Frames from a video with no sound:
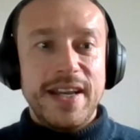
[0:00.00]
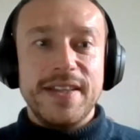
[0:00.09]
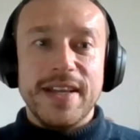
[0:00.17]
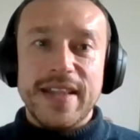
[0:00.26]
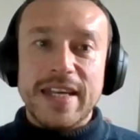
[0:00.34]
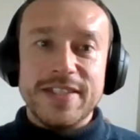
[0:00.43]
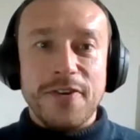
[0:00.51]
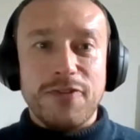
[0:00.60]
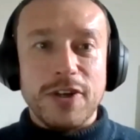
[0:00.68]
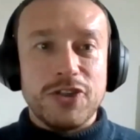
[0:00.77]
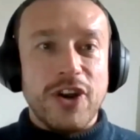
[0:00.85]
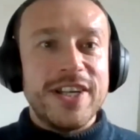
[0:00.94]
that there's no
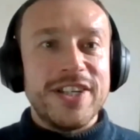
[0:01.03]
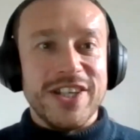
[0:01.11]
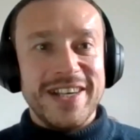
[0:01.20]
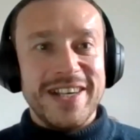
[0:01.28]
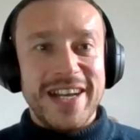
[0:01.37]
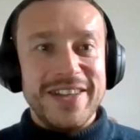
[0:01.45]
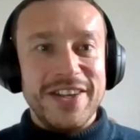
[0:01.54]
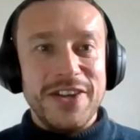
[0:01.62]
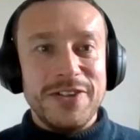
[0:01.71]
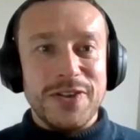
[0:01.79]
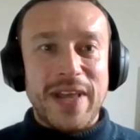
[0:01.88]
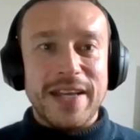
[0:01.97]
frustration in the
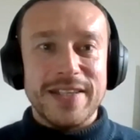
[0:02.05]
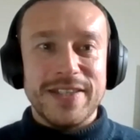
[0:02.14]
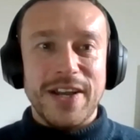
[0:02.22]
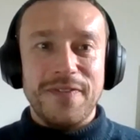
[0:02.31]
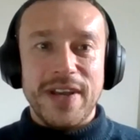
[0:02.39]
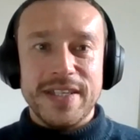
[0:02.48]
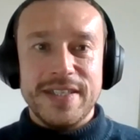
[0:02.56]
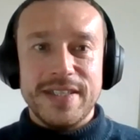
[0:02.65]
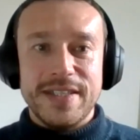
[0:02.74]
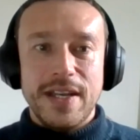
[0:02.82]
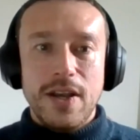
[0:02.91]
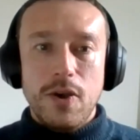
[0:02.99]
use of that
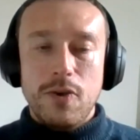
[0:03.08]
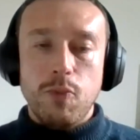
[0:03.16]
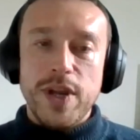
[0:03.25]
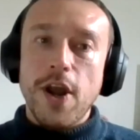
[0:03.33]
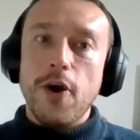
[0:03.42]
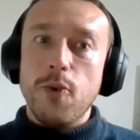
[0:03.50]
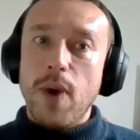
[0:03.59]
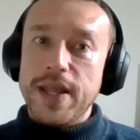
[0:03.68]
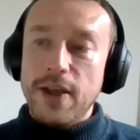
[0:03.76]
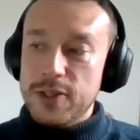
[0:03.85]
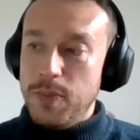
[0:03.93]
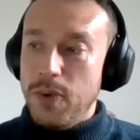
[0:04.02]
service. We know where
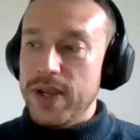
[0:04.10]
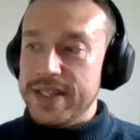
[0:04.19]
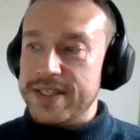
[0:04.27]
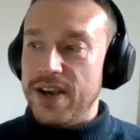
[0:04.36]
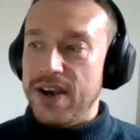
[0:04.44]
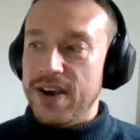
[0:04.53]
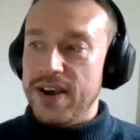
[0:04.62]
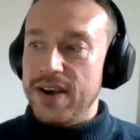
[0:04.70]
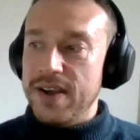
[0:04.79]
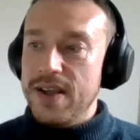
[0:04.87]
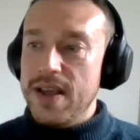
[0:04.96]
those points are,